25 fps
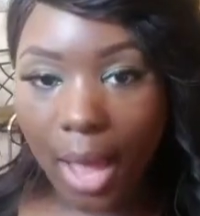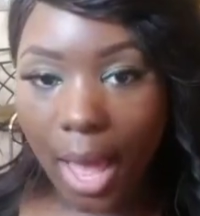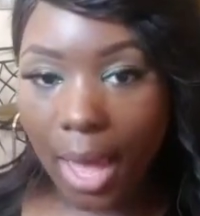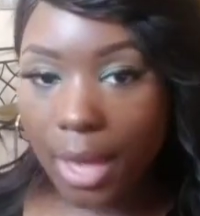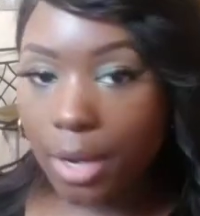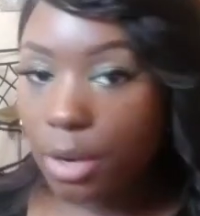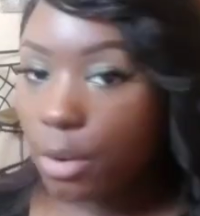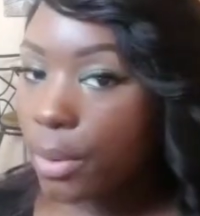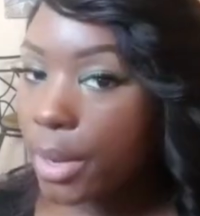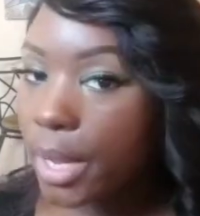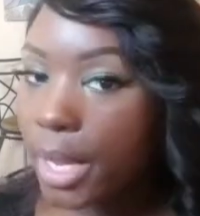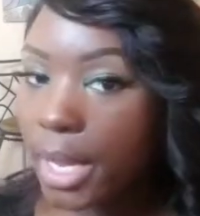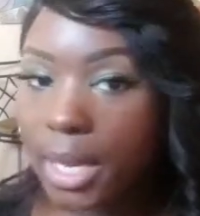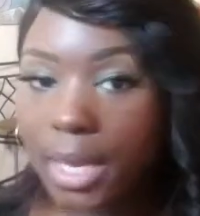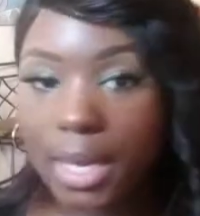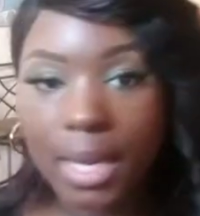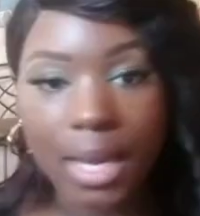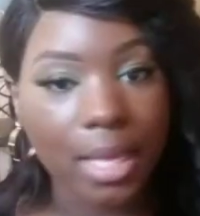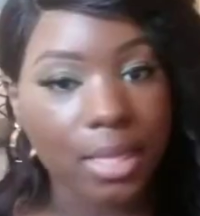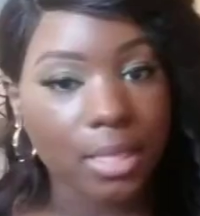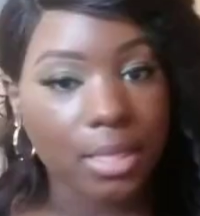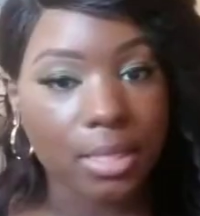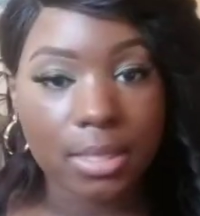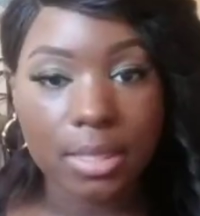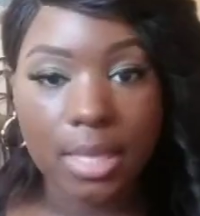I don't eat it
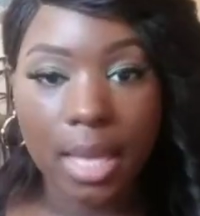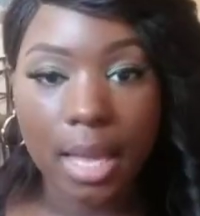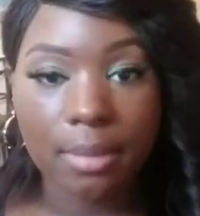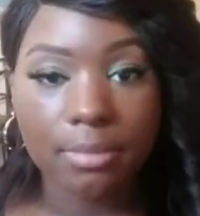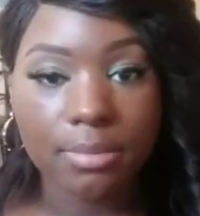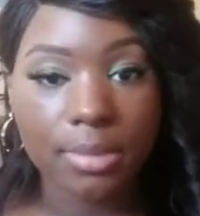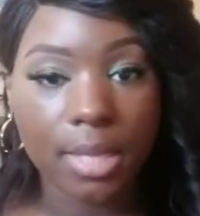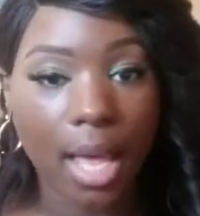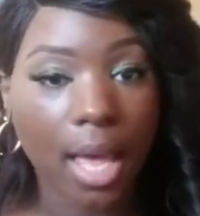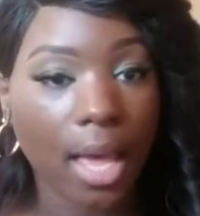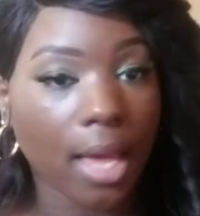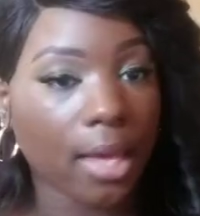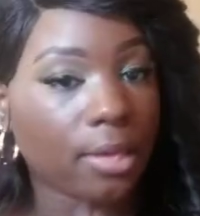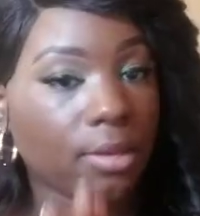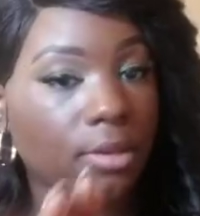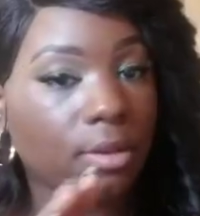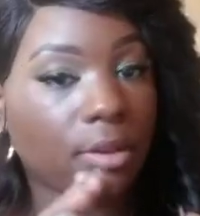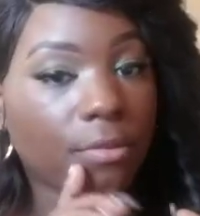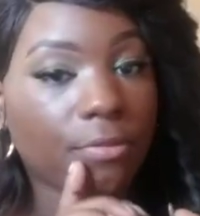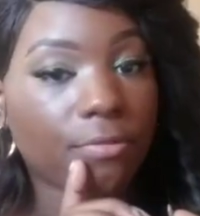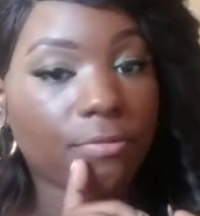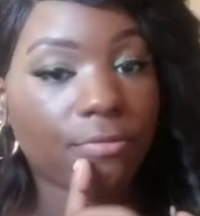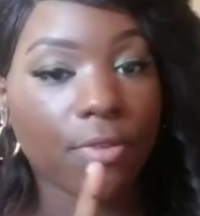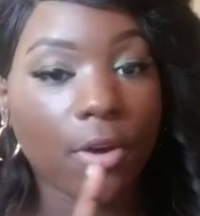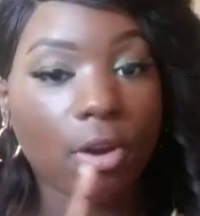at the same time.
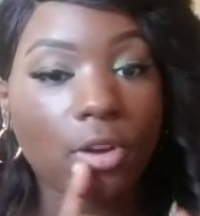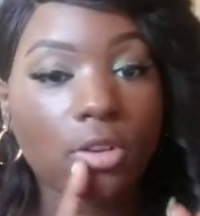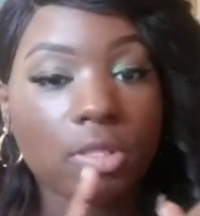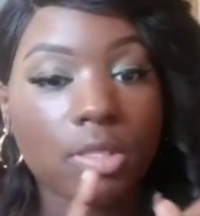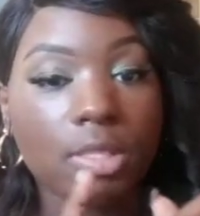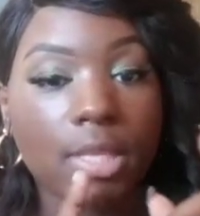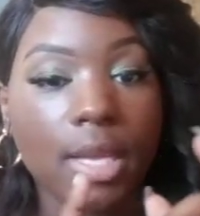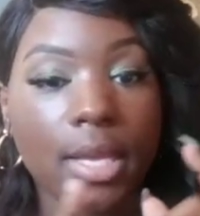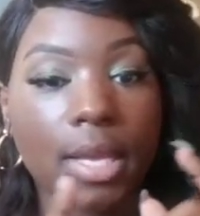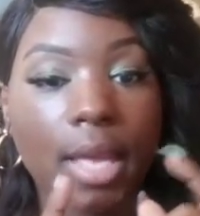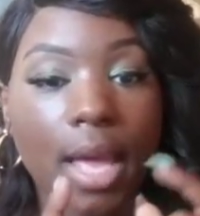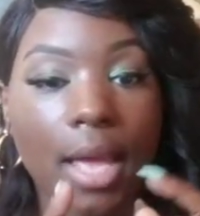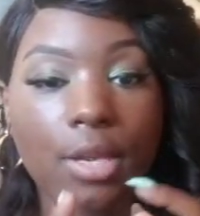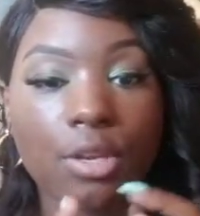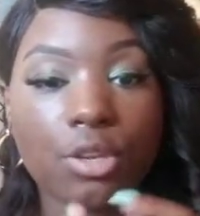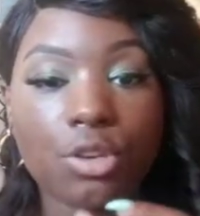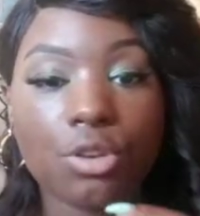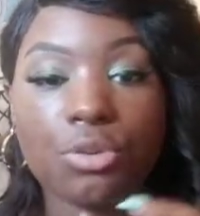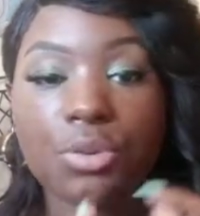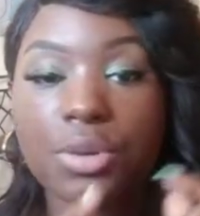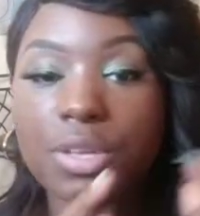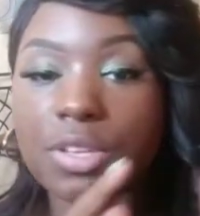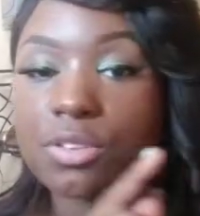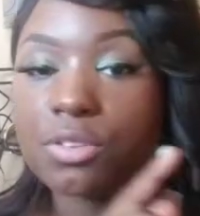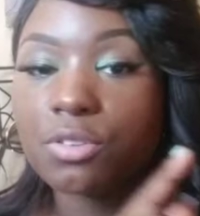The first thing I
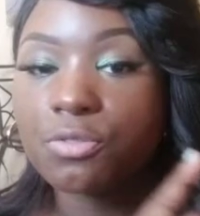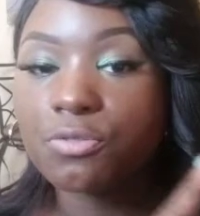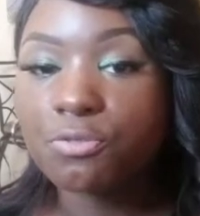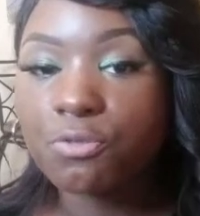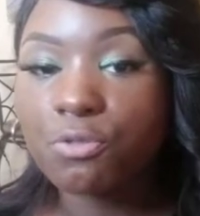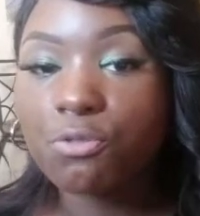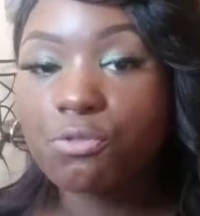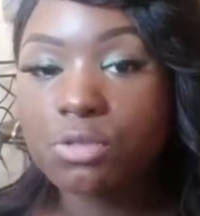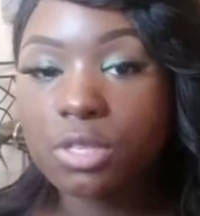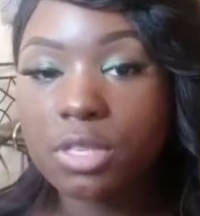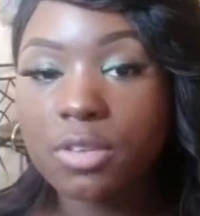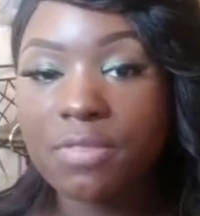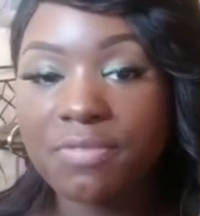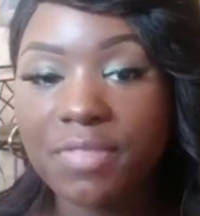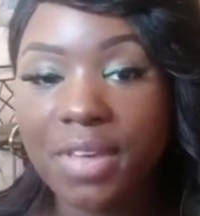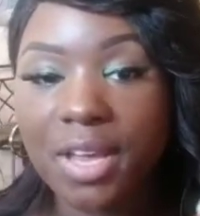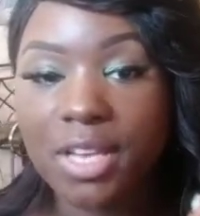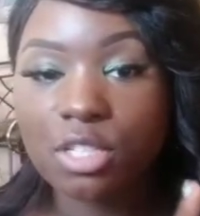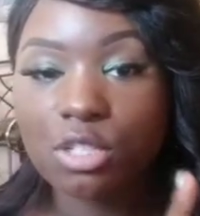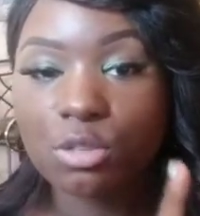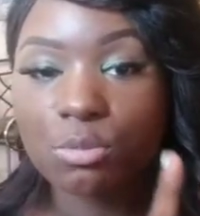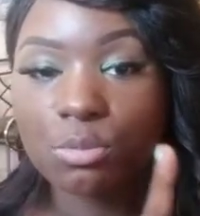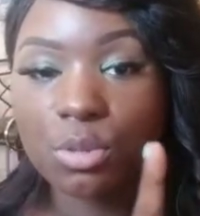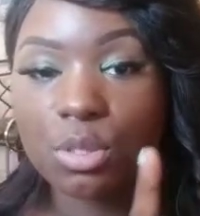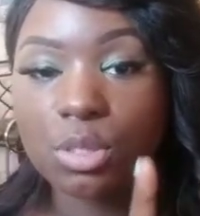do is fruits and
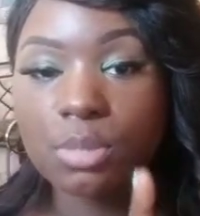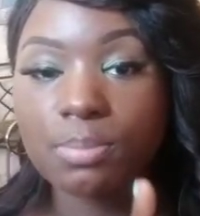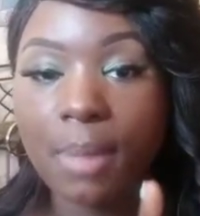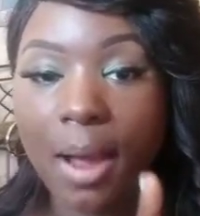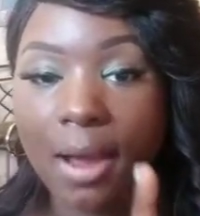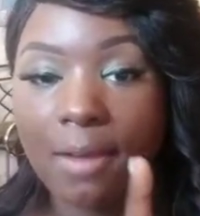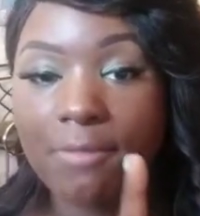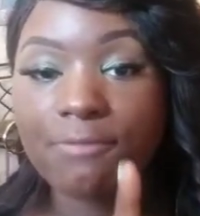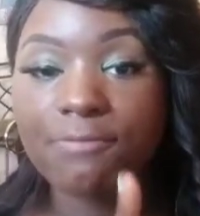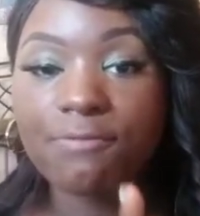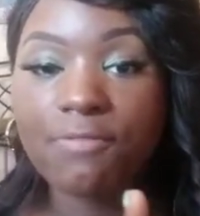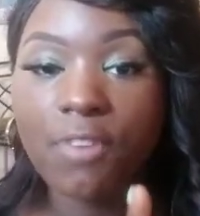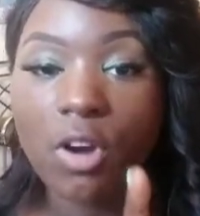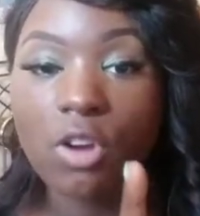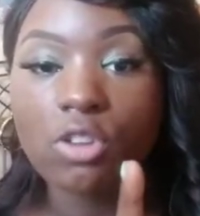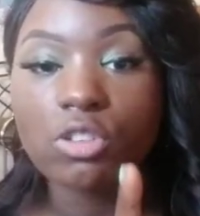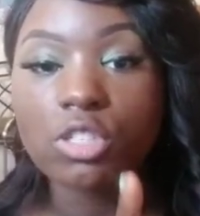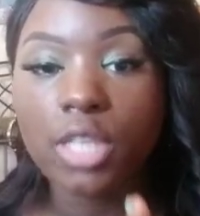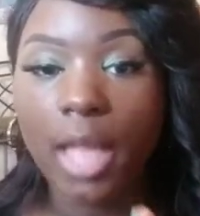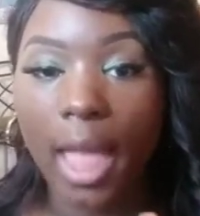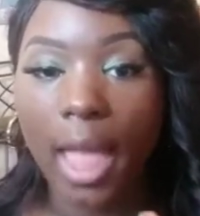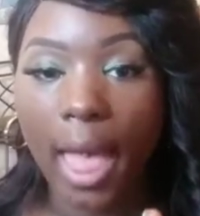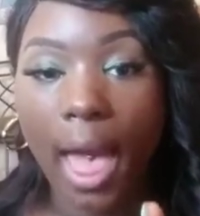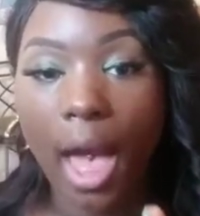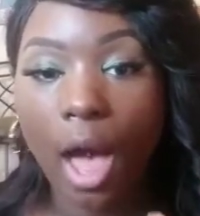vegetables, my
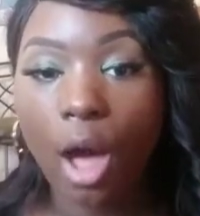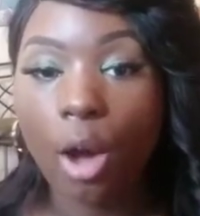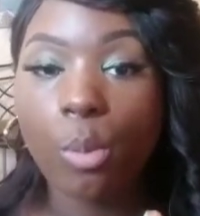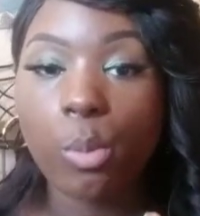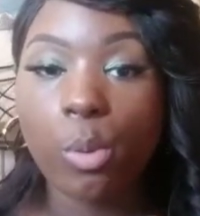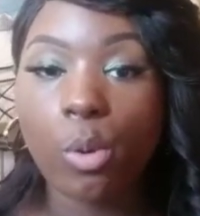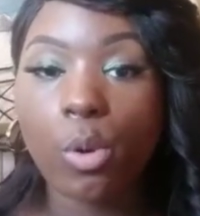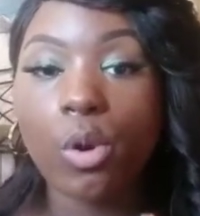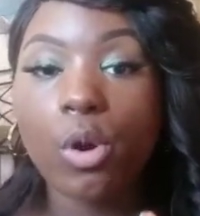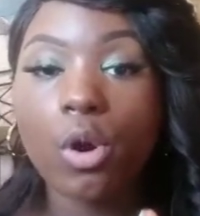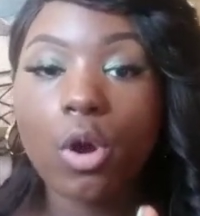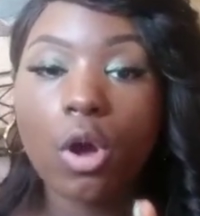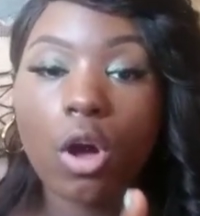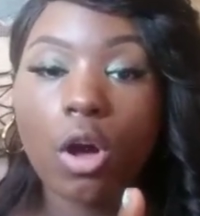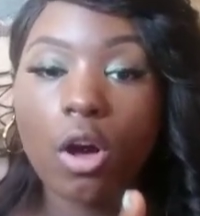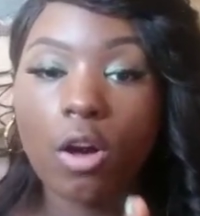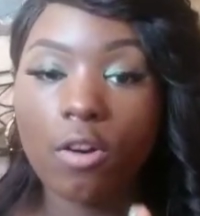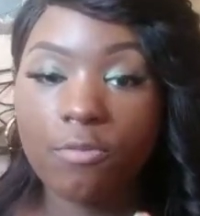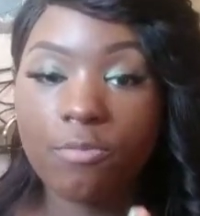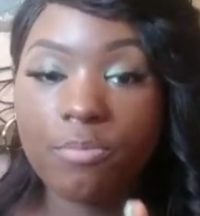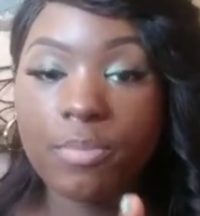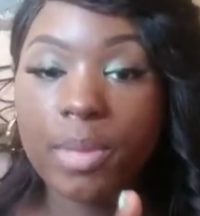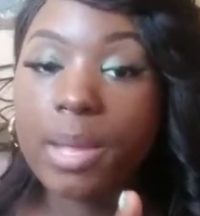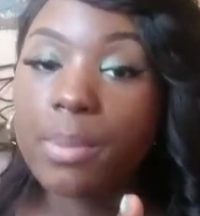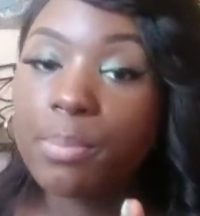first hour
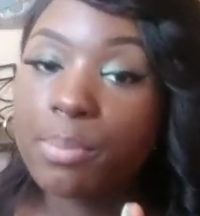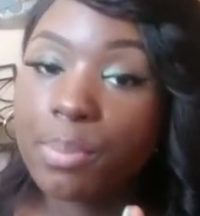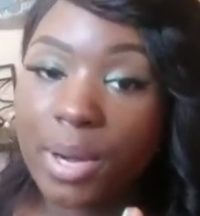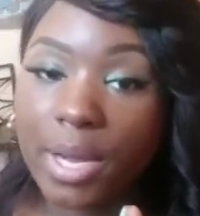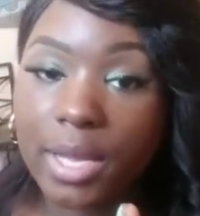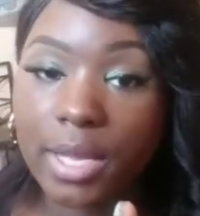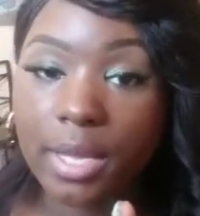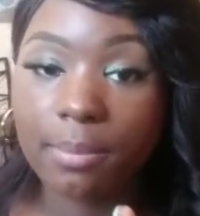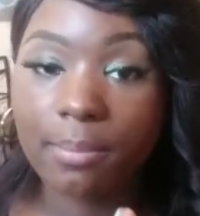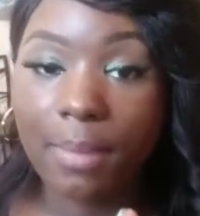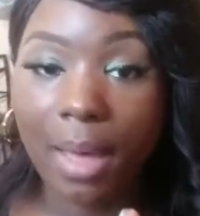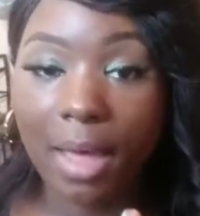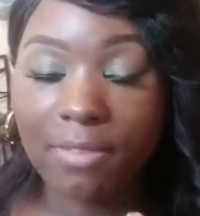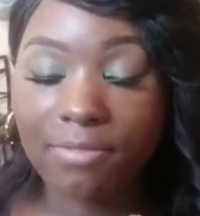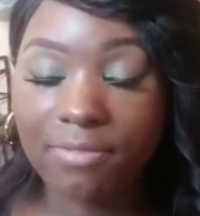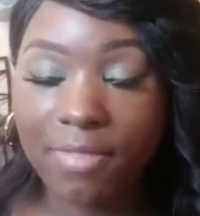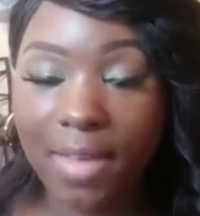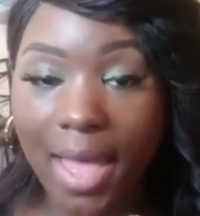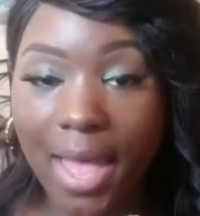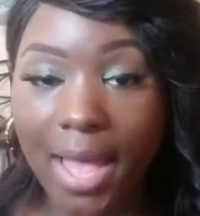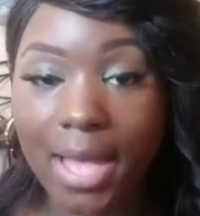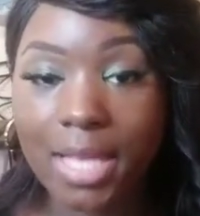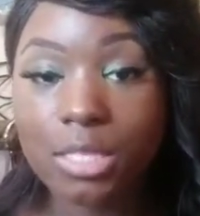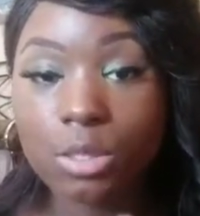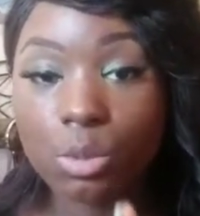of me breaking my
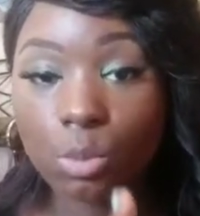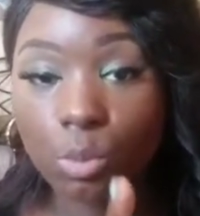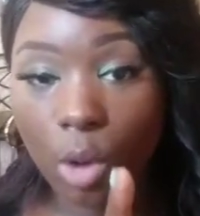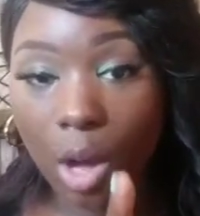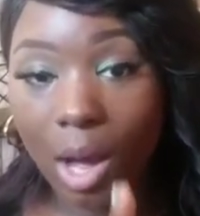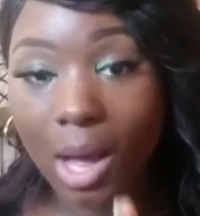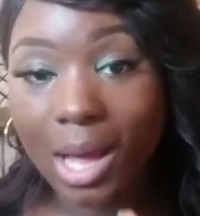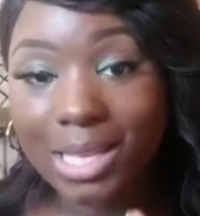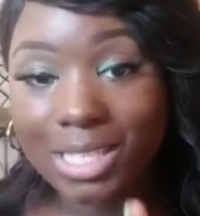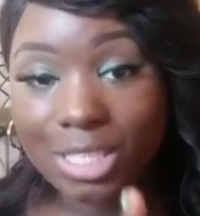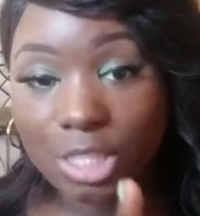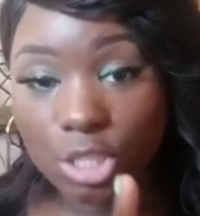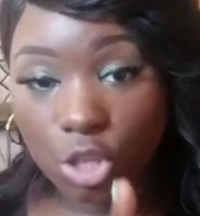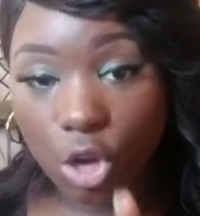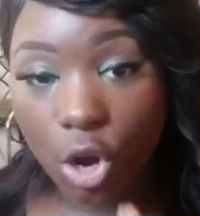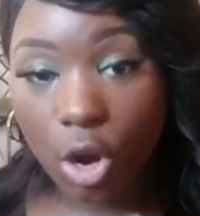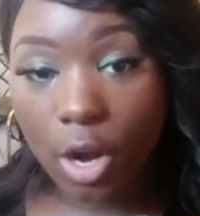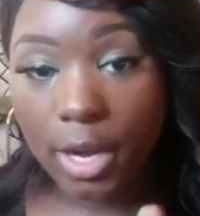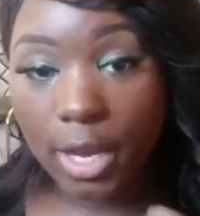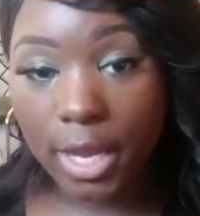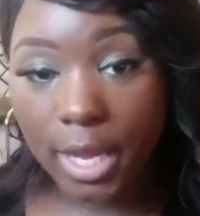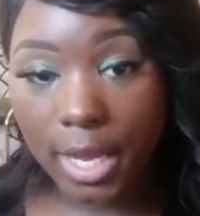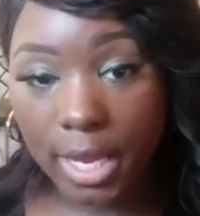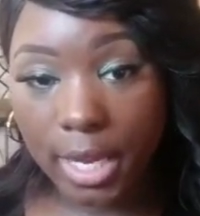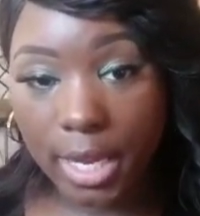fast while I
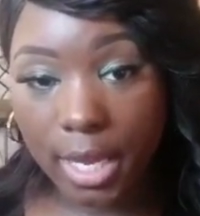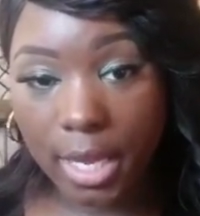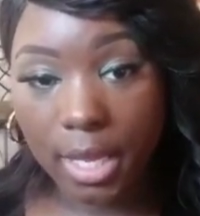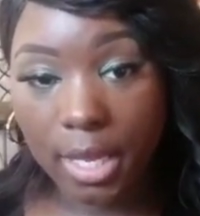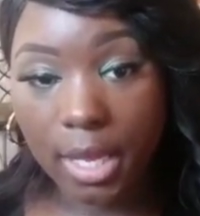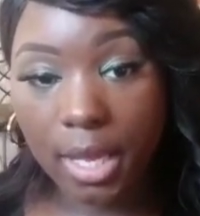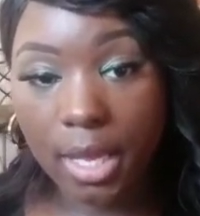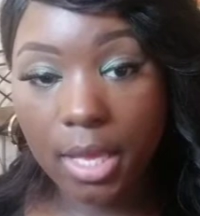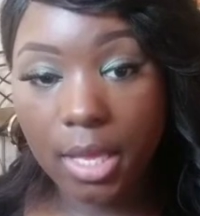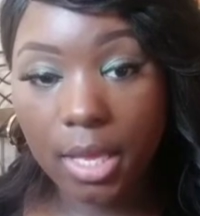start eating.